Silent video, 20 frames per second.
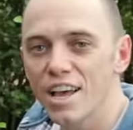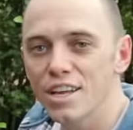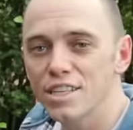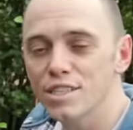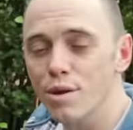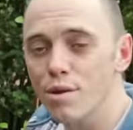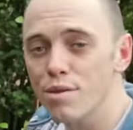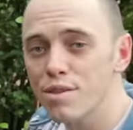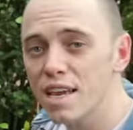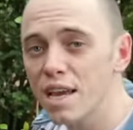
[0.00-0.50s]

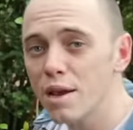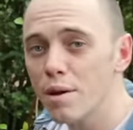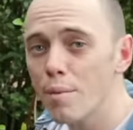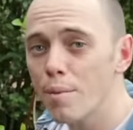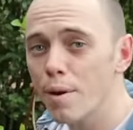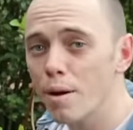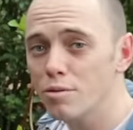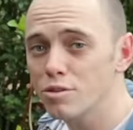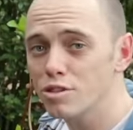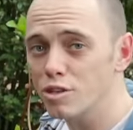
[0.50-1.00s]
So I think I'm
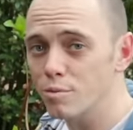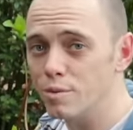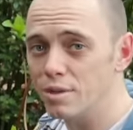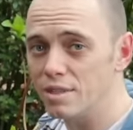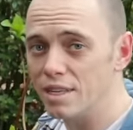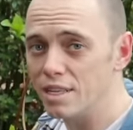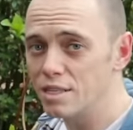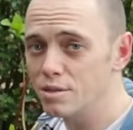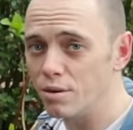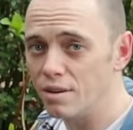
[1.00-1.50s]
about done
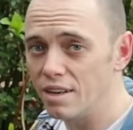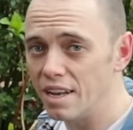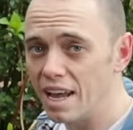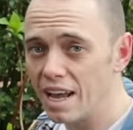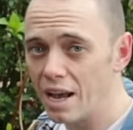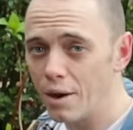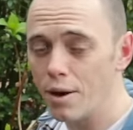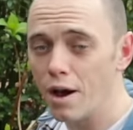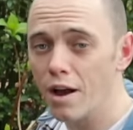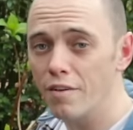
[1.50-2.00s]
with this one
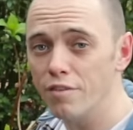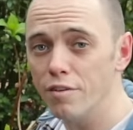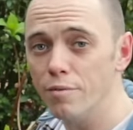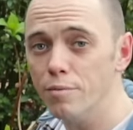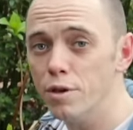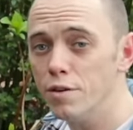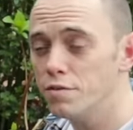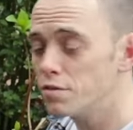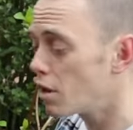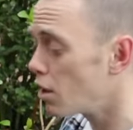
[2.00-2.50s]
now. I've
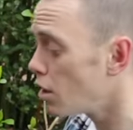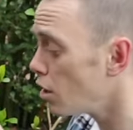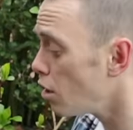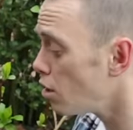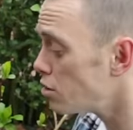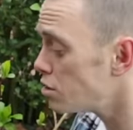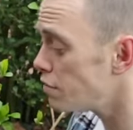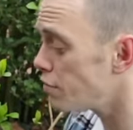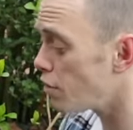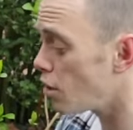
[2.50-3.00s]
removed a
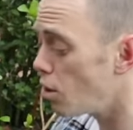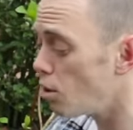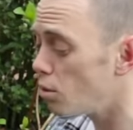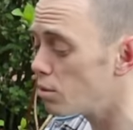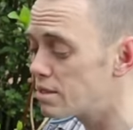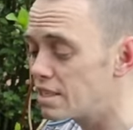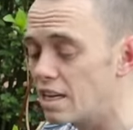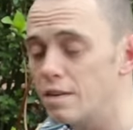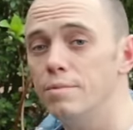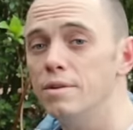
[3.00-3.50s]
lot of
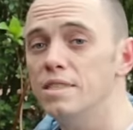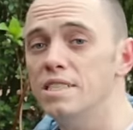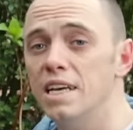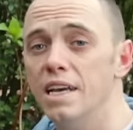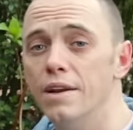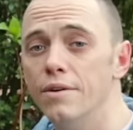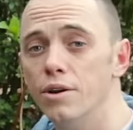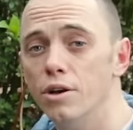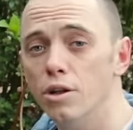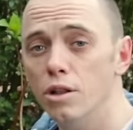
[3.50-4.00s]
old dead
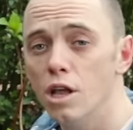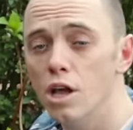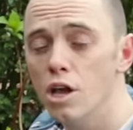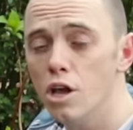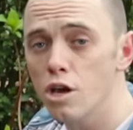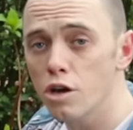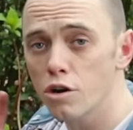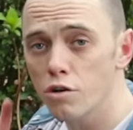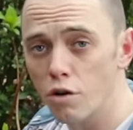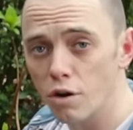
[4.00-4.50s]
material,
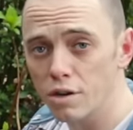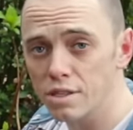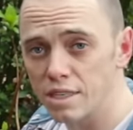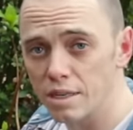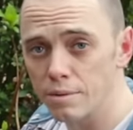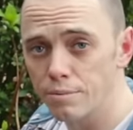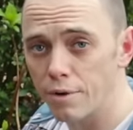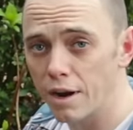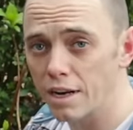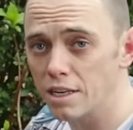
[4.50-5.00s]

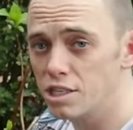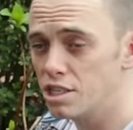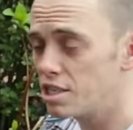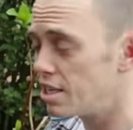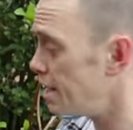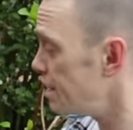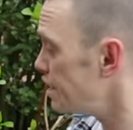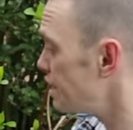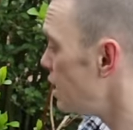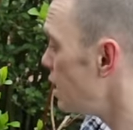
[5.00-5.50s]
crossing
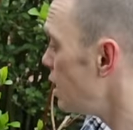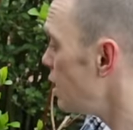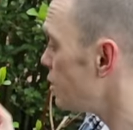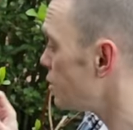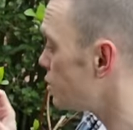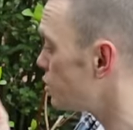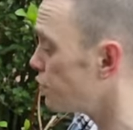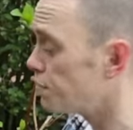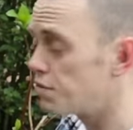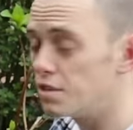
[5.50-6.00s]
branches,
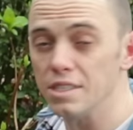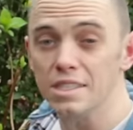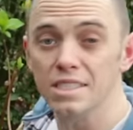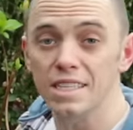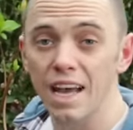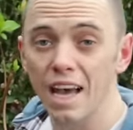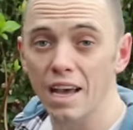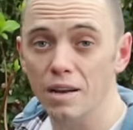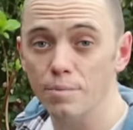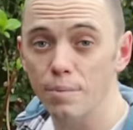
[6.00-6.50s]
stuff that's
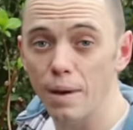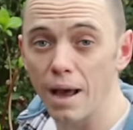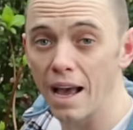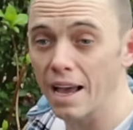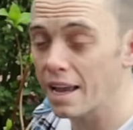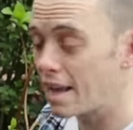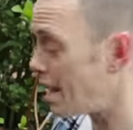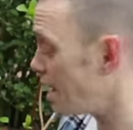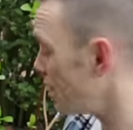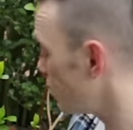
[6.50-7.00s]
died
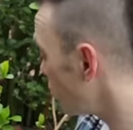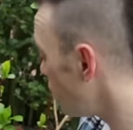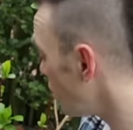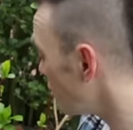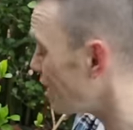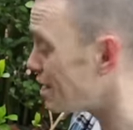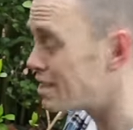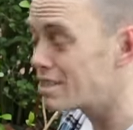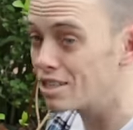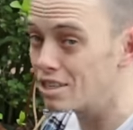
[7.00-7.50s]
back, and
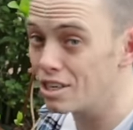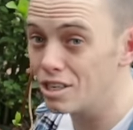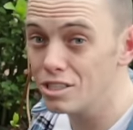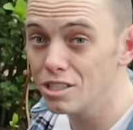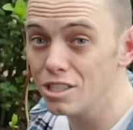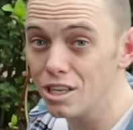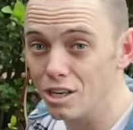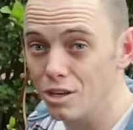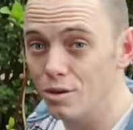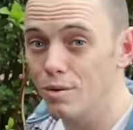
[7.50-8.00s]
what that's going to
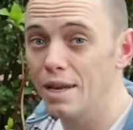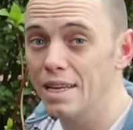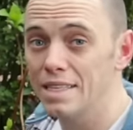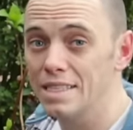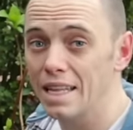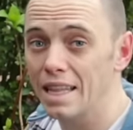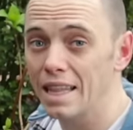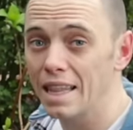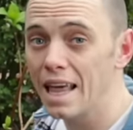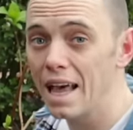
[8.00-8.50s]
do is
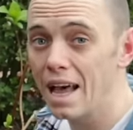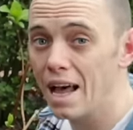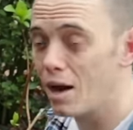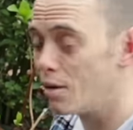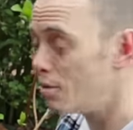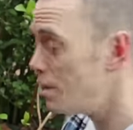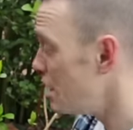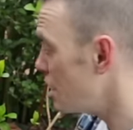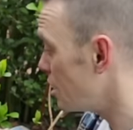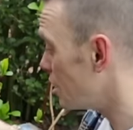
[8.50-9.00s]

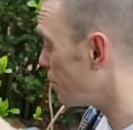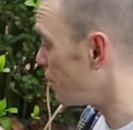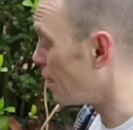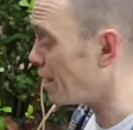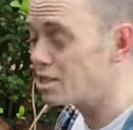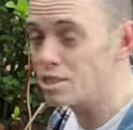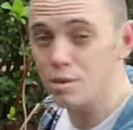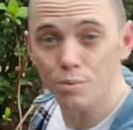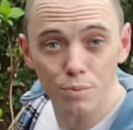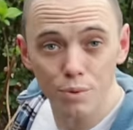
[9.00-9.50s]
allow the
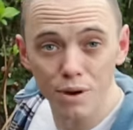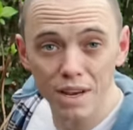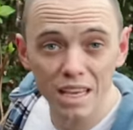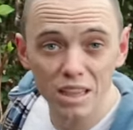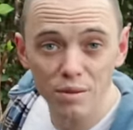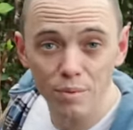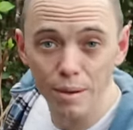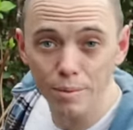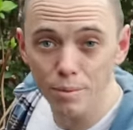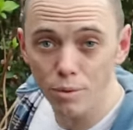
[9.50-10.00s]
plant to
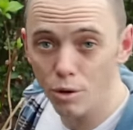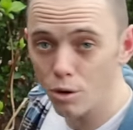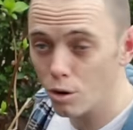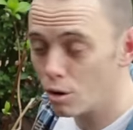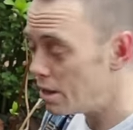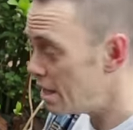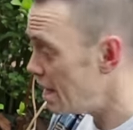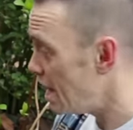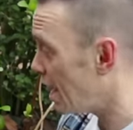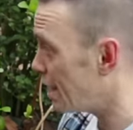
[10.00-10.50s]
breathe a bit
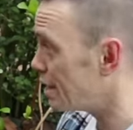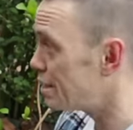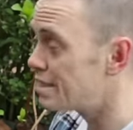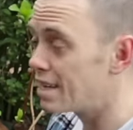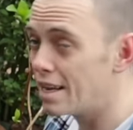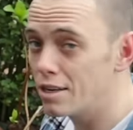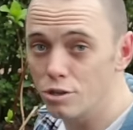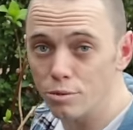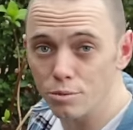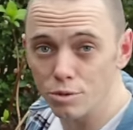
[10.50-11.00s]
more and
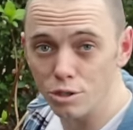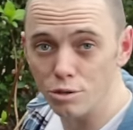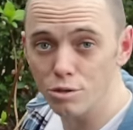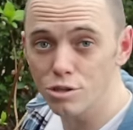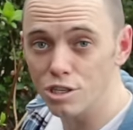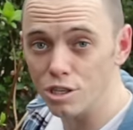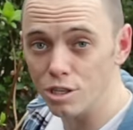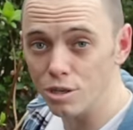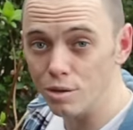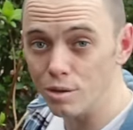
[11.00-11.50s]
send up new
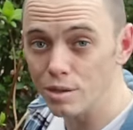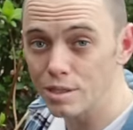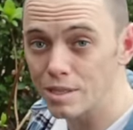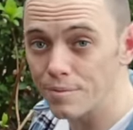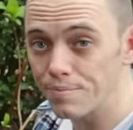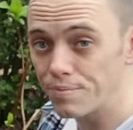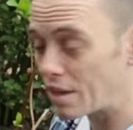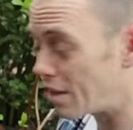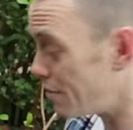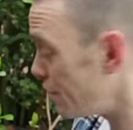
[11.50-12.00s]
shoots.
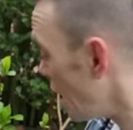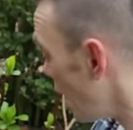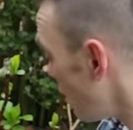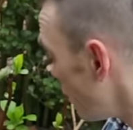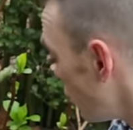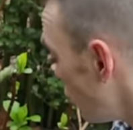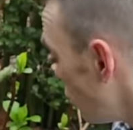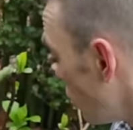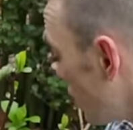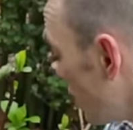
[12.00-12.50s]
If you have
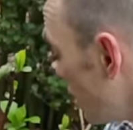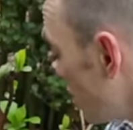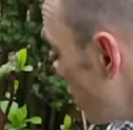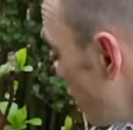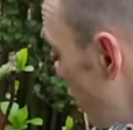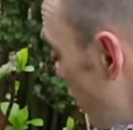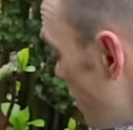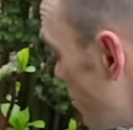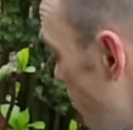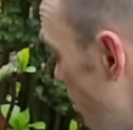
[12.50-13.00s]
a look at the
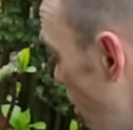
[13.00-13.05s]
very